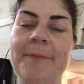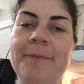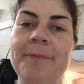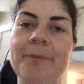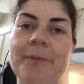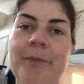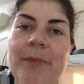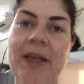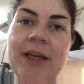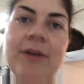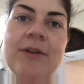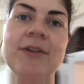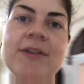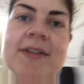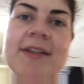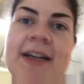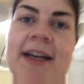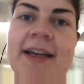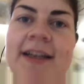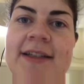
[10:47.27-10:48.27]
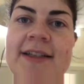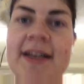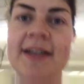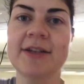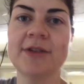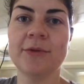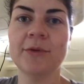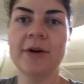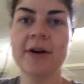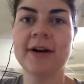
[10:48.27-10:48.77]
meals that I can take
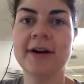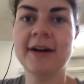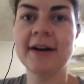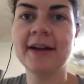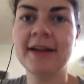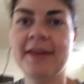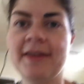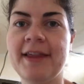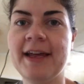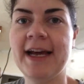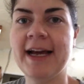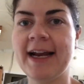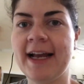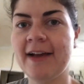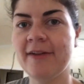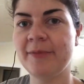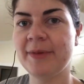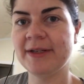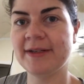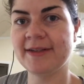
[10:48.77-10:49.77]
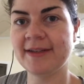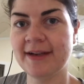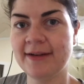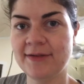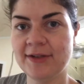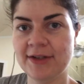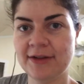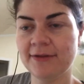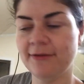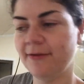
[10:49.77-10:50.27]
to work that have been saved
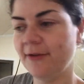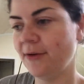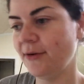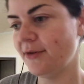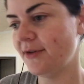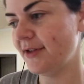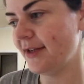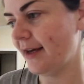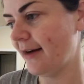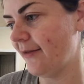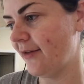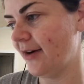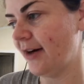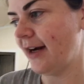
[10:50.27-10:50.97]
in the food saver.